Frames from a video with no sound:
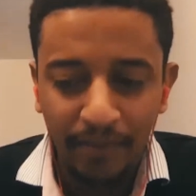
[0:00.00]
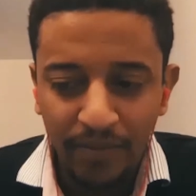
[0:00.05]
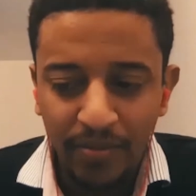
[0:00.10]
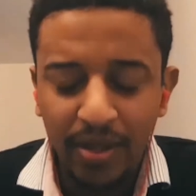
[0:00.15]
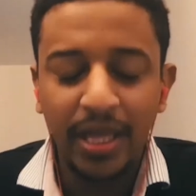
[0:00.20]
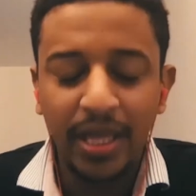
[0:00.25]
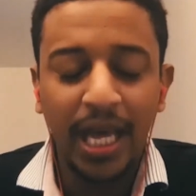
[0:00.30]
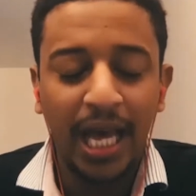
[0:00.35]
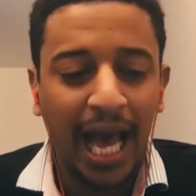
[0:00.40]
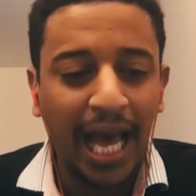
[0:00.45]

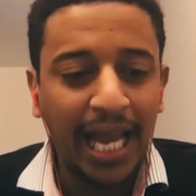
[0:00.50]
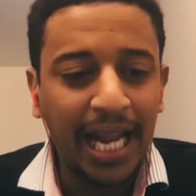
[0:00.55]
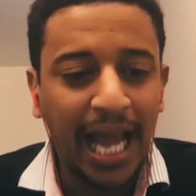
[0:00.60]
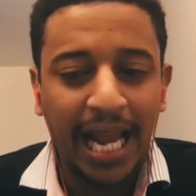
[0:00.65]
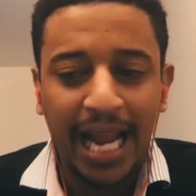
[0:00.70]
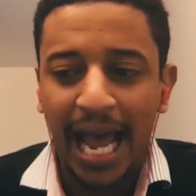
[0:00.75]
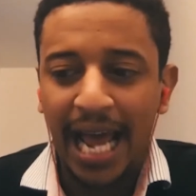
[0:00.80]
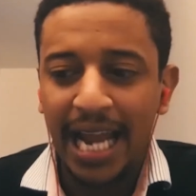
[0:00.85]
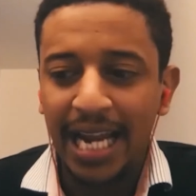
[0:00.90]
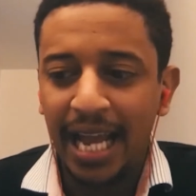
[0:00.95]
yeah,
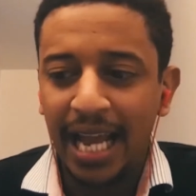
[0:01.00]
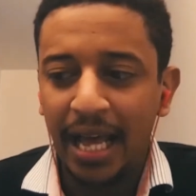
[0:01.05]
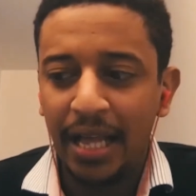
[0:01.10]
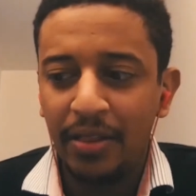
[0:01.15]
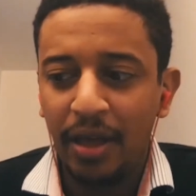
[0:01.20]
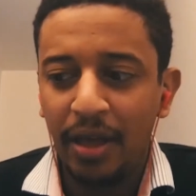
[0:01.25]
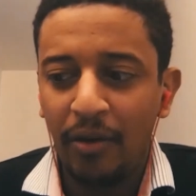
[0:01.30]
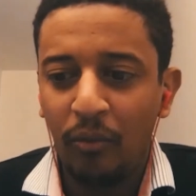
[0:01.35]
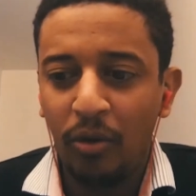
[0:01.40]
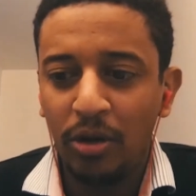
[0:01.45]

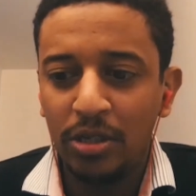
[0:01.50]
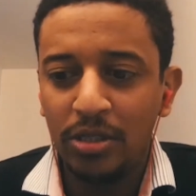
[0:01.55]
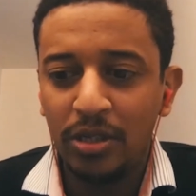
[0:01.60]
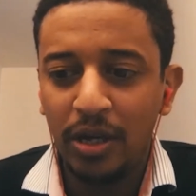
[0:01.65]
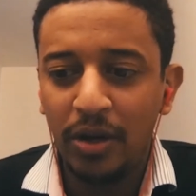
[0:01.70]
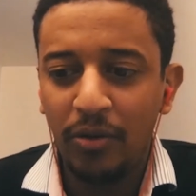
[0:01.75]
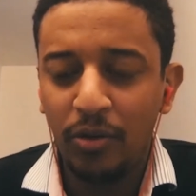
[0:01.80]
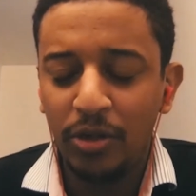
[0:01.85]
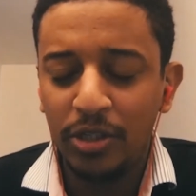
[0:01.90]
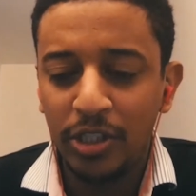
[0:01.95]
and
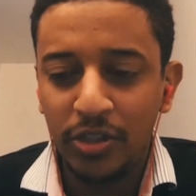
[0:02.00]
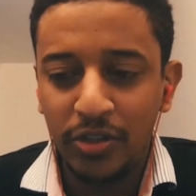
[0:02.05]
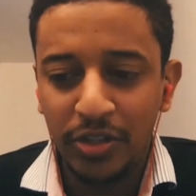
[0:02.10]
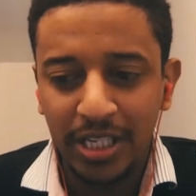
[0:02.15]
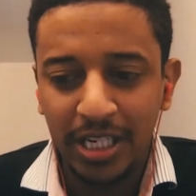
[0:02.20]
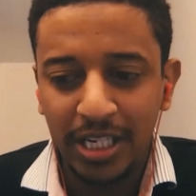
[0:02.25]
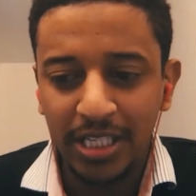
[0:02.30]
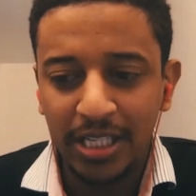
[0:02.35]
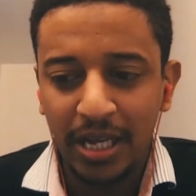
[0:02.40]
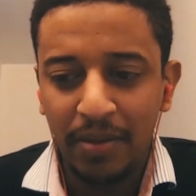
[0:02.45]
what's
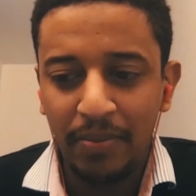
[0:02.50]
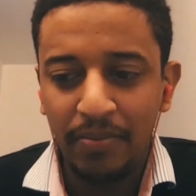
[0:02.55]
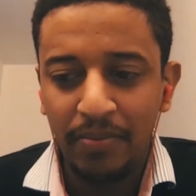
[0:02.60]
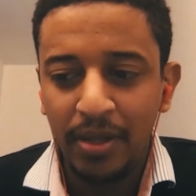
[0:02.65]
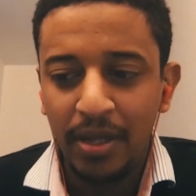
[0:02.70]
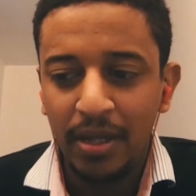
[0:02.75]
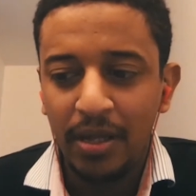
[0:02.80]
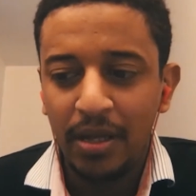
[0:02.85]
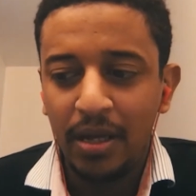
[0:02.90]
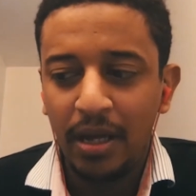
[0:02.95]
interesting is
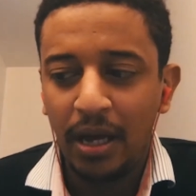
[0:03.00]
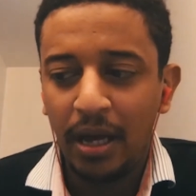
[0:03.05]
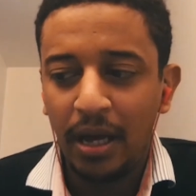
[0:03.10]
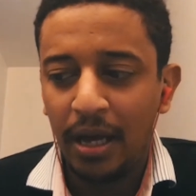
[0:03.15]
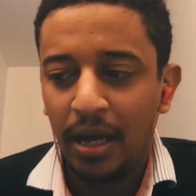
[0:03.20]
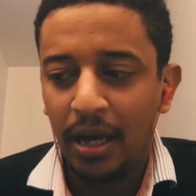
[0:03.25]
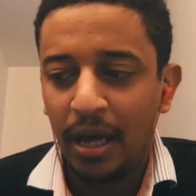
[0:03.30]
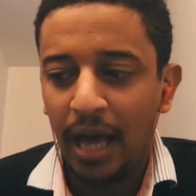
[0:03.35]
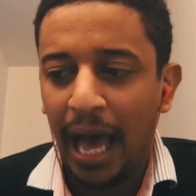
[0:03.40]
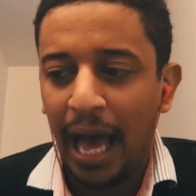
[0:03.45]

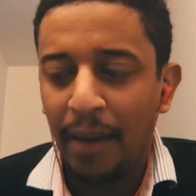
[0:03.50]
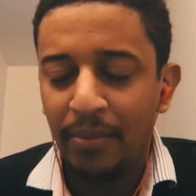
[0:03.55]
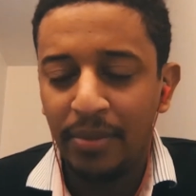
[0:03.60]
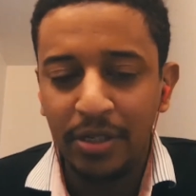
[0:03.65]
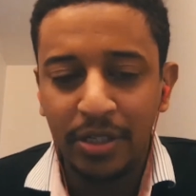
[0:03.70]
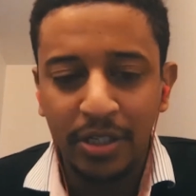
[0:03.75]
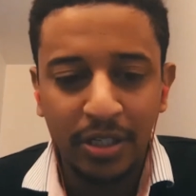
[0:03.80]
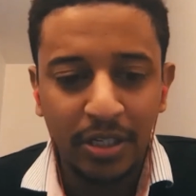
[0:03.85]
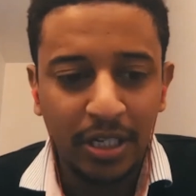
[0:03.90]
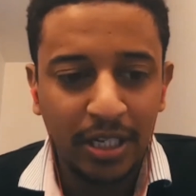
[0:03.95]

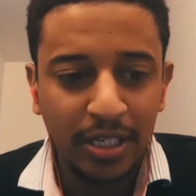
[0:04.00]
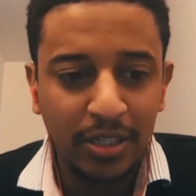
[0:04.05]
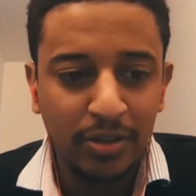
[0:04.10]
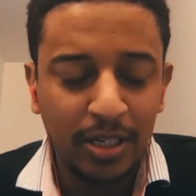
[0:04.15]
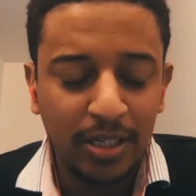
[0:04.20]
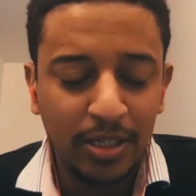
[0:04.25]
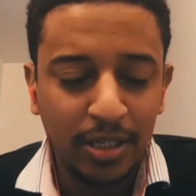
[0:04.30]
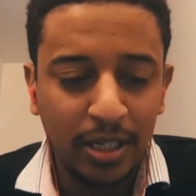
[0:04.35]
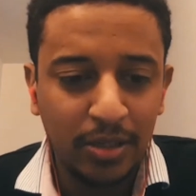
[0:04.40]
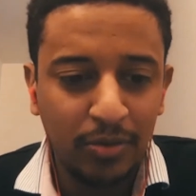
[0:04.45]
Amazon
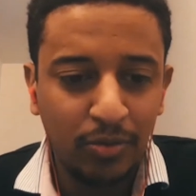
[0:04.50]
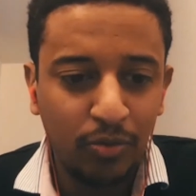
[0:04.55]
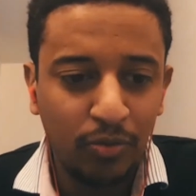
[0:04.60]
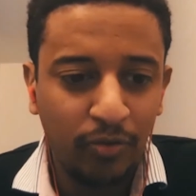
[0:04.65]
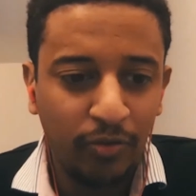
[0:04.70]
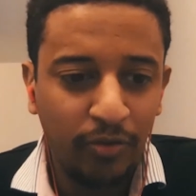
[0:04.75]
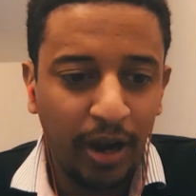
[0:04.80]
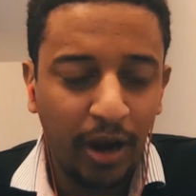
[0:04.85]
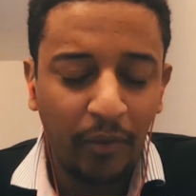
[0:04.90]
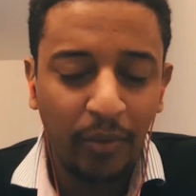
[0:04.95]
is
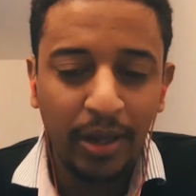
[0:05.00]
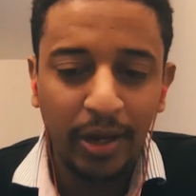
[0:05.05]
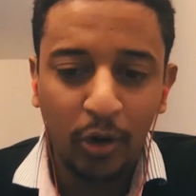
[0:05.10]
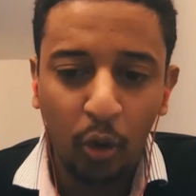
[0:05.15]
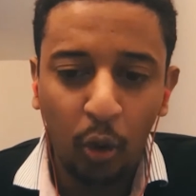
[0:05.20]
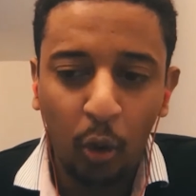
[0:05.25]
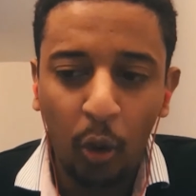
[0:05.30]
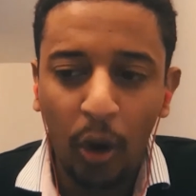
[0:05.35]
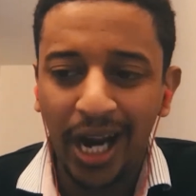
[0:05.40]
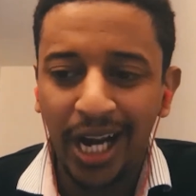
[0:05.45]
very
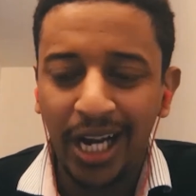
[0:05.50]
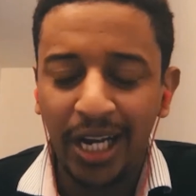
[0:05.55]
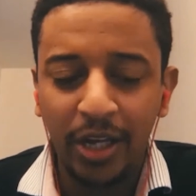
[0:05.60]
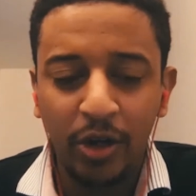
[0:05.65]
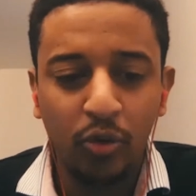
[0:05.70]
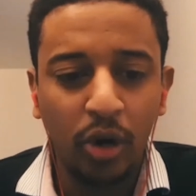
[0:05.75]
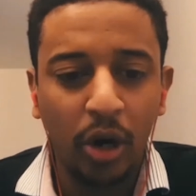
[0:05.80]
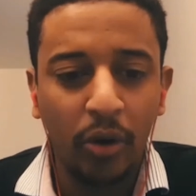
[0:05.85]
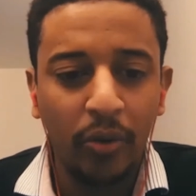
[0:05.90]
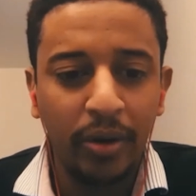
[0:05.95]
quickly
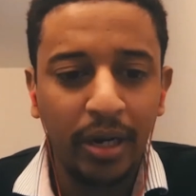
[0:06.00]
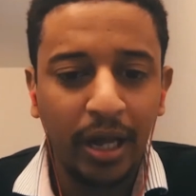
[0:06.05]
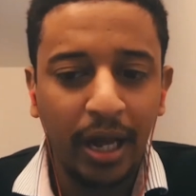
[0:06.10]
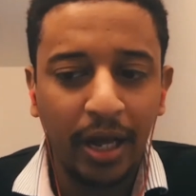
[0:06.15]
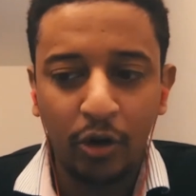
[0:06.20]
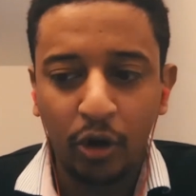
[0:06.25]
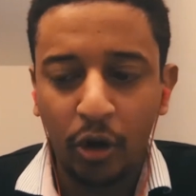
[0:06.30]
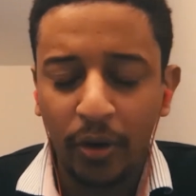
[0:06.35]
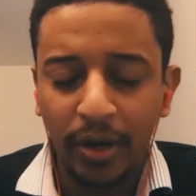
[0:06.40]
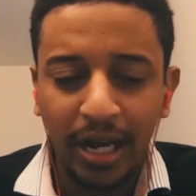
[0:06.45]
growing,
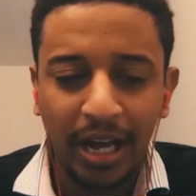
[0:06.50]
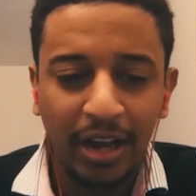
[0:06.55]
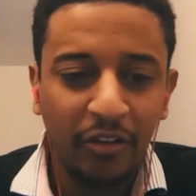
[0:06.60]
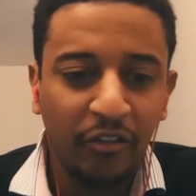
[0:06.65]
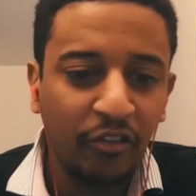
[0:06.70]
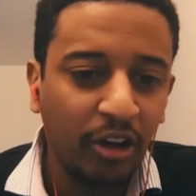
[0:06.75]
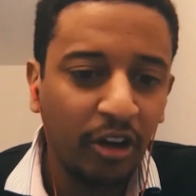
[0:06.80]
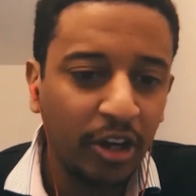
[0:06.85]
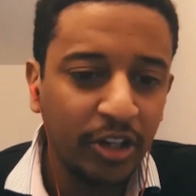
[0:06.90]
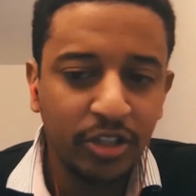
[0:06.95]
growing at a
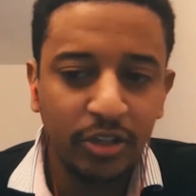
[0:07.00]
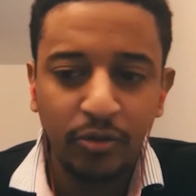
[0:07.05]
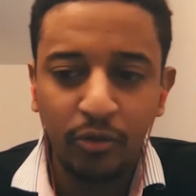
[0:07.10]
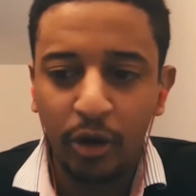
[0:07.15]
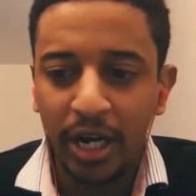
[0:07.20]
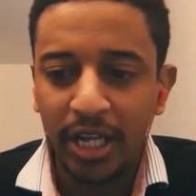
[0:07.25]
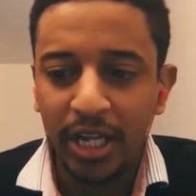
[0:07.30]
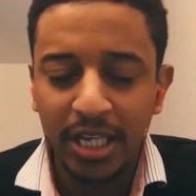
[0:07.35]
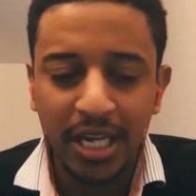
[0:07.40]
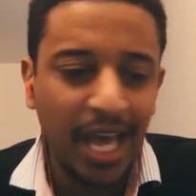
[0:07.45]
faster
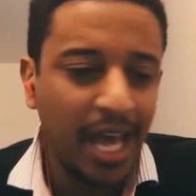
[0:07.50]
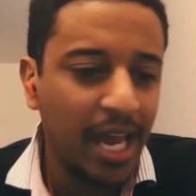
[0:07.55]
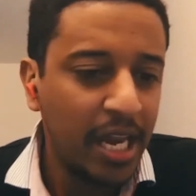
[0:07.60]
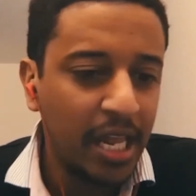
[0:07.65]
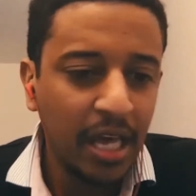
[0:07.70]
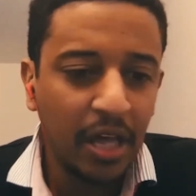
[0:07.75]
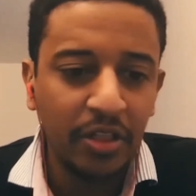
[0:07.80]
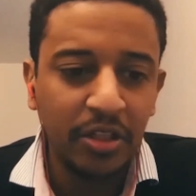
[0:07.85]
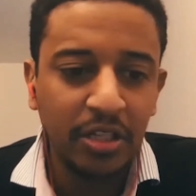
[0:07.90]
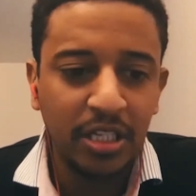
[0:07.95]
rate than any
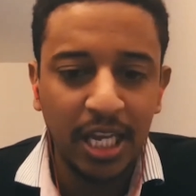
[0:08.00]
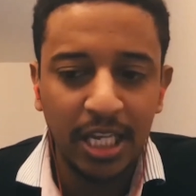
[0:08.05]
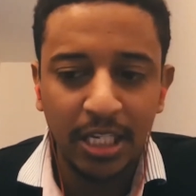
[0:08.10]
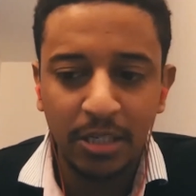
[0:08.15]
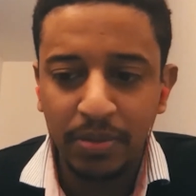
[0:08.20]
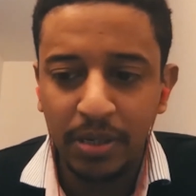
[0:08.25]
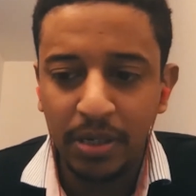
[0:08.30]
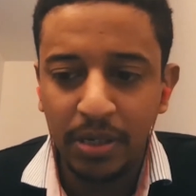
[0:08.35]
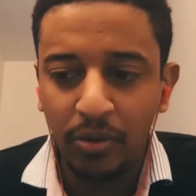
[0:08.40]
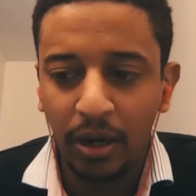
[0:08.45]
other
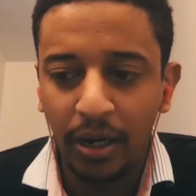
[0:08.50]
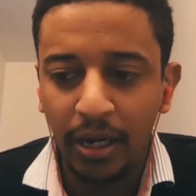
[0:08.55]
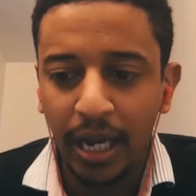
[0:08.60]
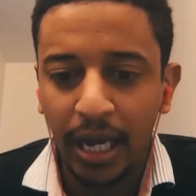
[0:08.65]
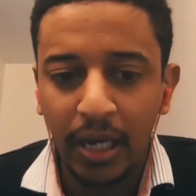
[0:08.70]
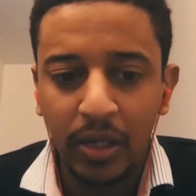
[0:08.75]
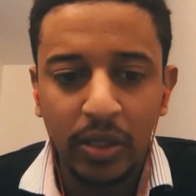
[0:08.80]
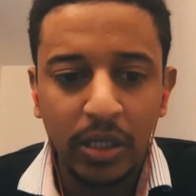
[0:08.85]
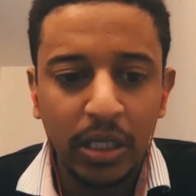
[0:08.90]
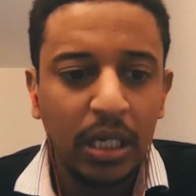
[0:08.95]
DSP right
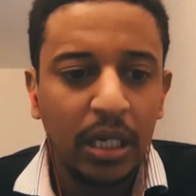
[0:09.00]
now.